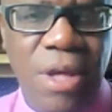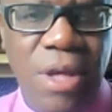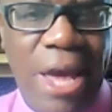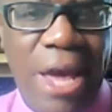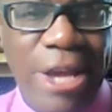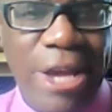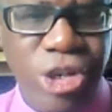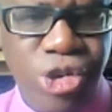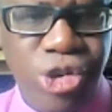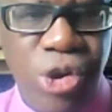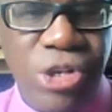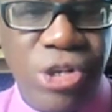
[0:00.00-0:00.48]

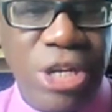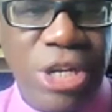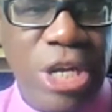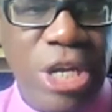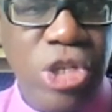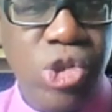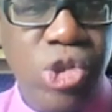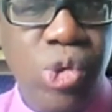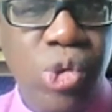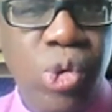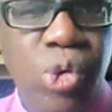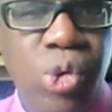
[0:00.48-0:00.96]
entered
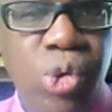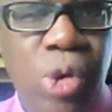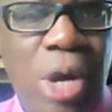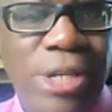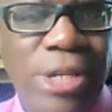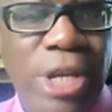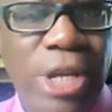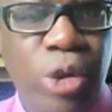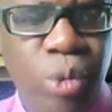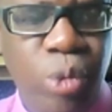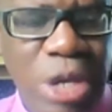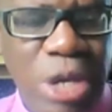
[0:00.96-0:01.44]
into
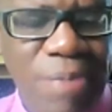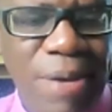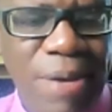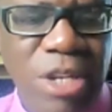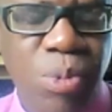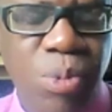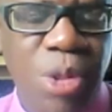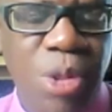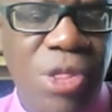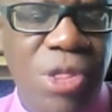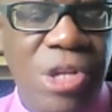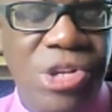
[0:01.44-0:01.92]
an
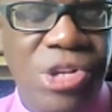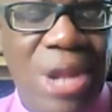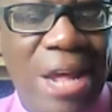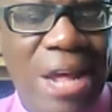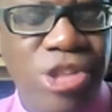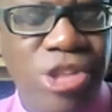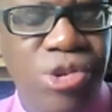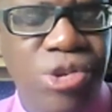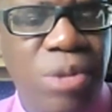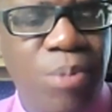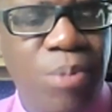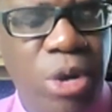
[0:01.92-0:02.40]
agreement with the
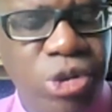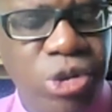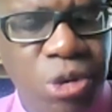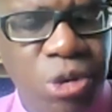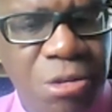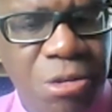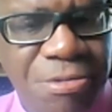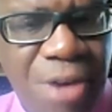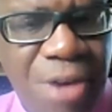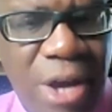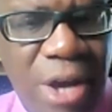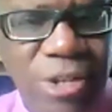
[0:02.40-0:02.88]
International
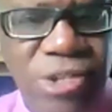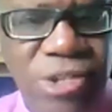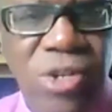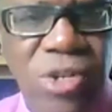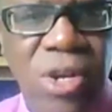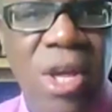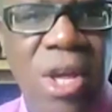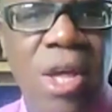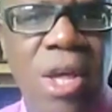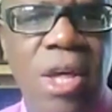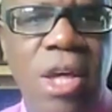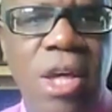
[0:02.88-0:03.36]
Monetary
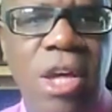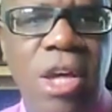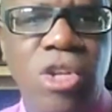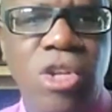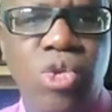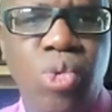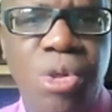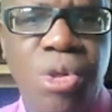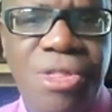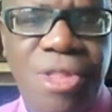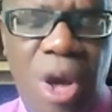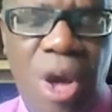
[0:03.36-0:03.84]
Fund in
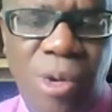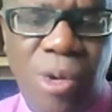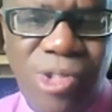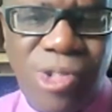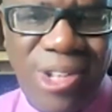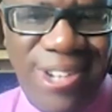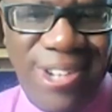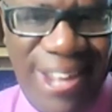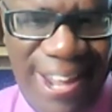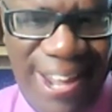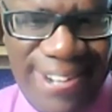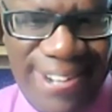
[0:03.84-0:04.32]

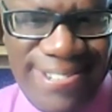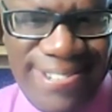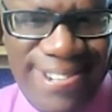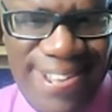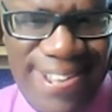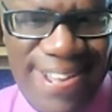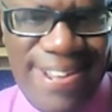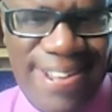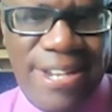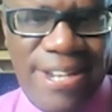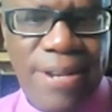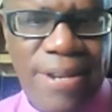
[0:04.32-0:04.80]

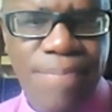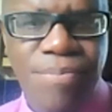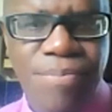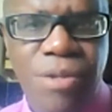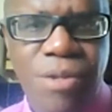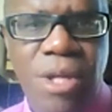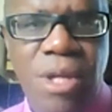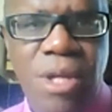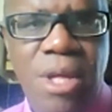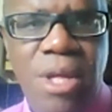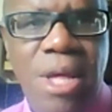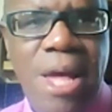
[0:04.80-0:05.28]
2018,
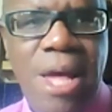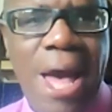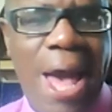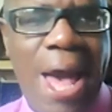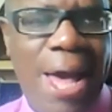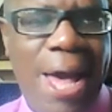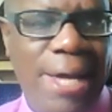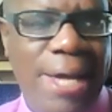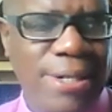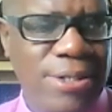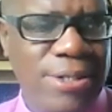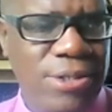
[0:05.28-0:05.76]

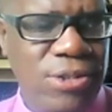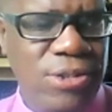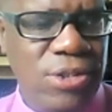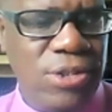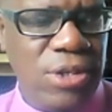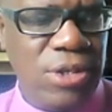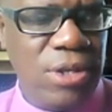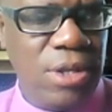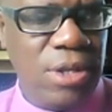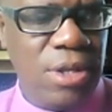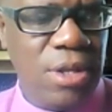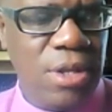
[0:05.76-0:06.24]

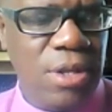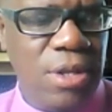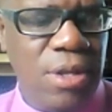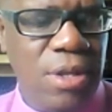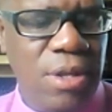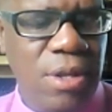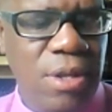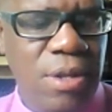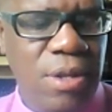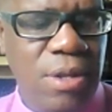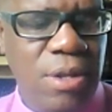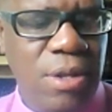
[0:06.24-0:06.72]
and
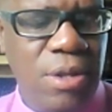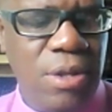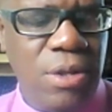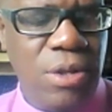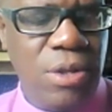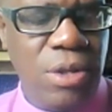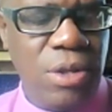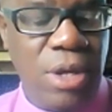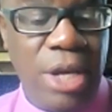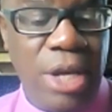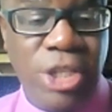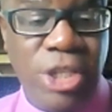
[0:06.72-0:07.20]

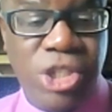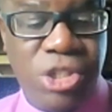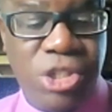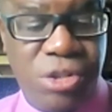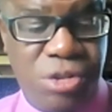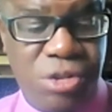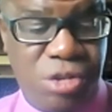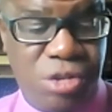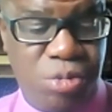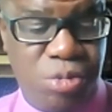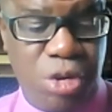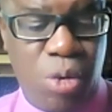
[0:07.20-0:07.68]

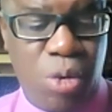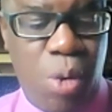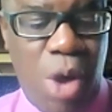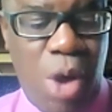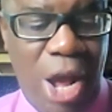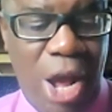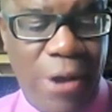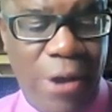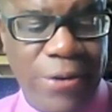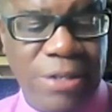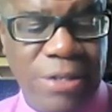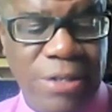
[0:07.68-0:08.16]
it's
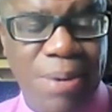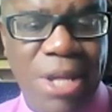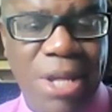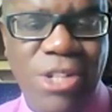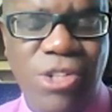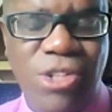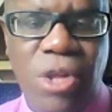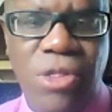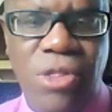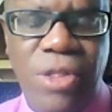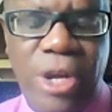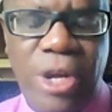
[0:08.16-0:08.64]
required,
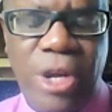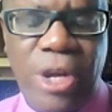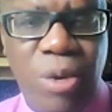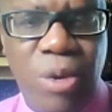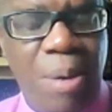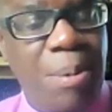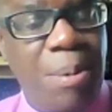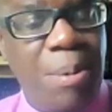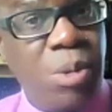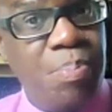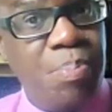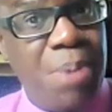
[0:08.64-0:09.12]
based on the
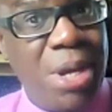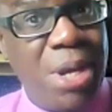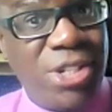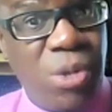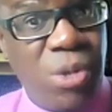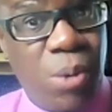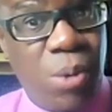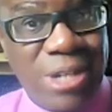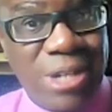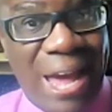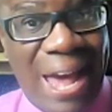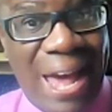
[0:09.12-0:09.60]
agreement,
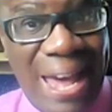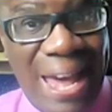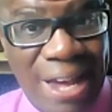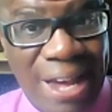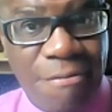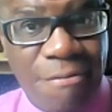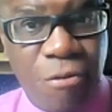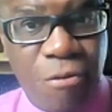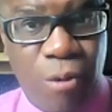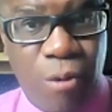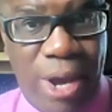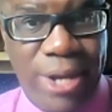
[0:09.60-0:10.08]
based on what I
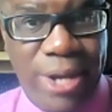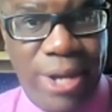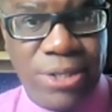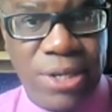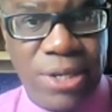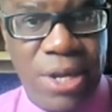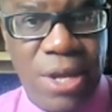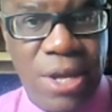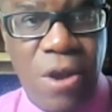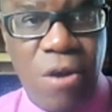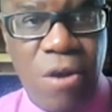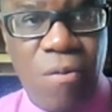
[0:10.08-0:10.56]
have read,
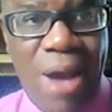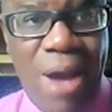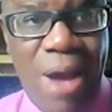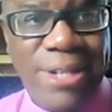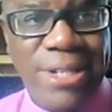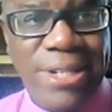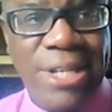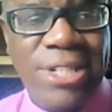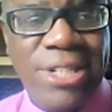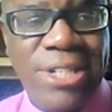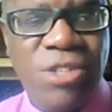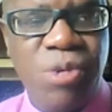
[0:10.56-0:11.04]

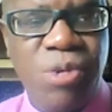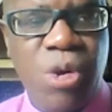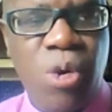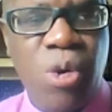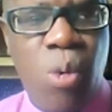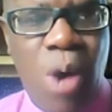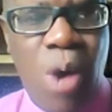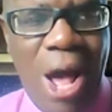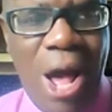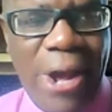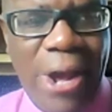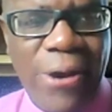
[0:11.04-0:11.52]
right? It's
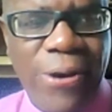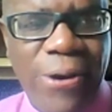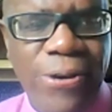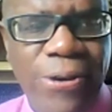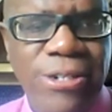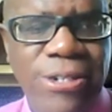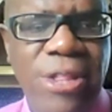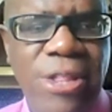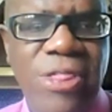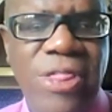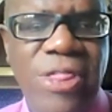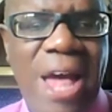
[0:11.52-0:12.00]

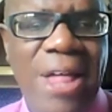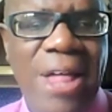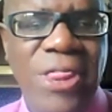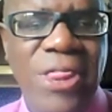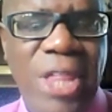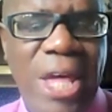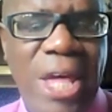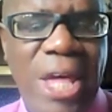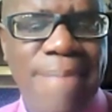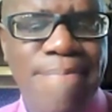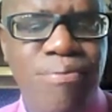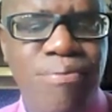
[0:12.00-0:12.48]
required that
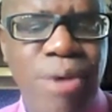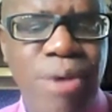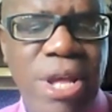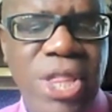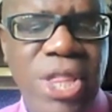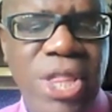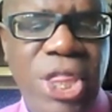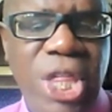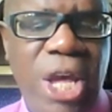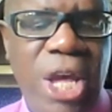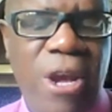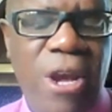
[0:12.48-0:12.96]
they
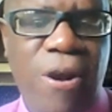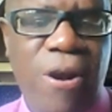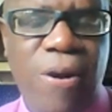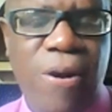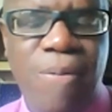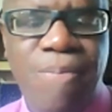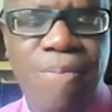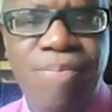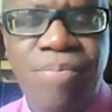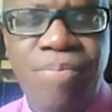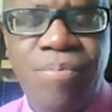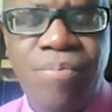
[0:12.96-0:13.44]
bring
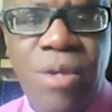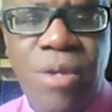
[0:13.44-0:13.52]
their